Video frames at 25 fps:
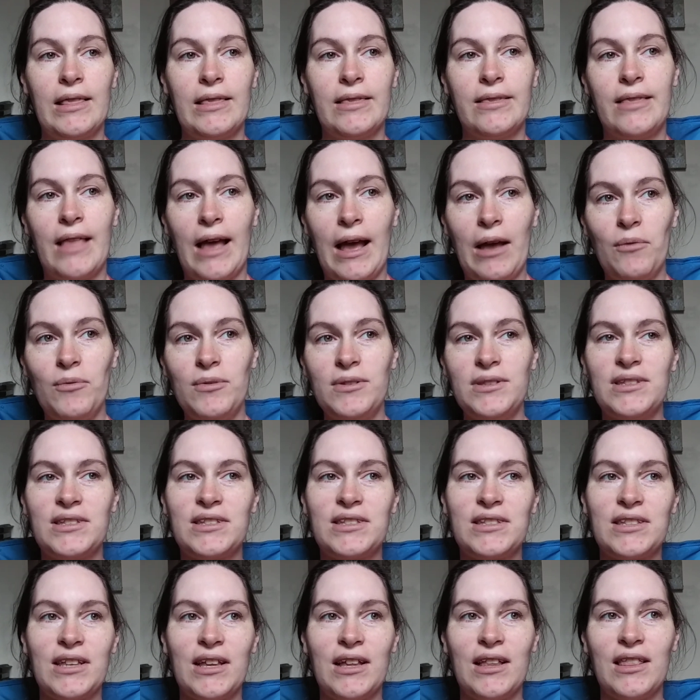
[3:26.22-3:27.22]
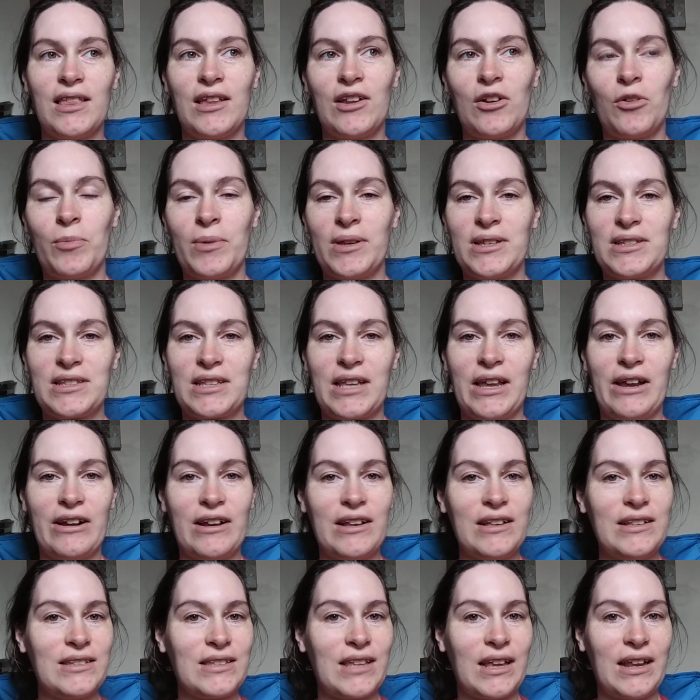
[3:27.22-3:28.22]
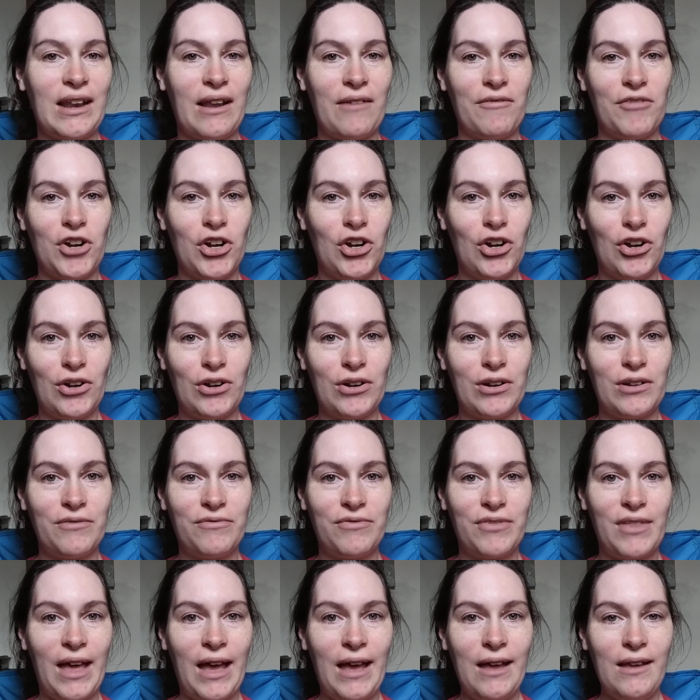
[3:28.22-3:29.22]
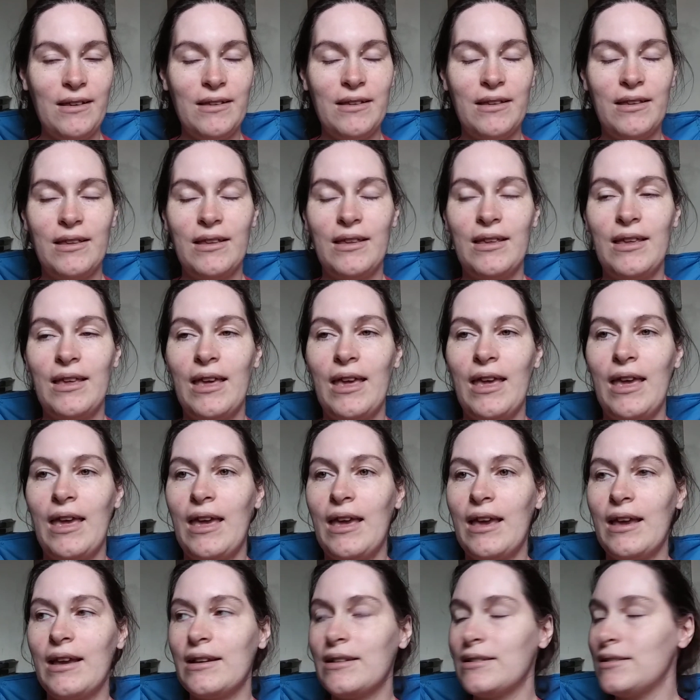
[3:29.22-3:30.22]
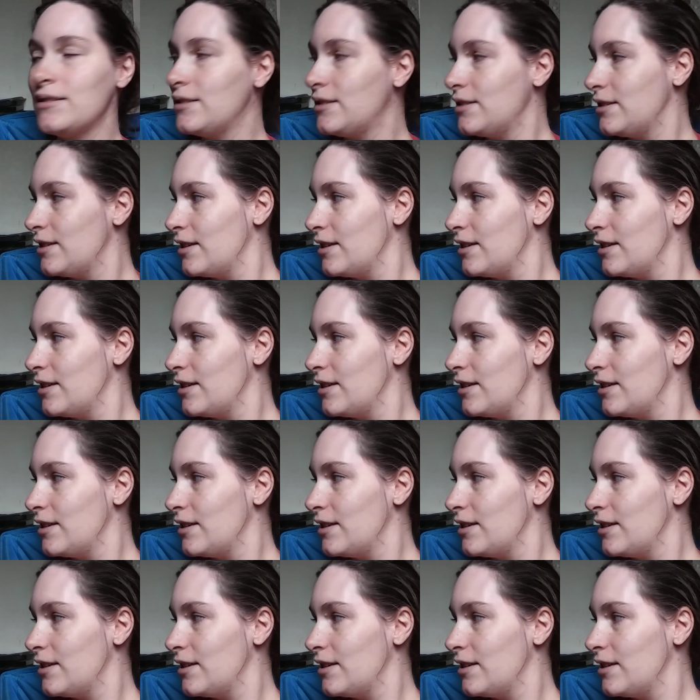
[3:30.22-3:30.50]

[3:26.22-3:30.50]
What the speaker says: that was a little bit scary because I never heard of that. And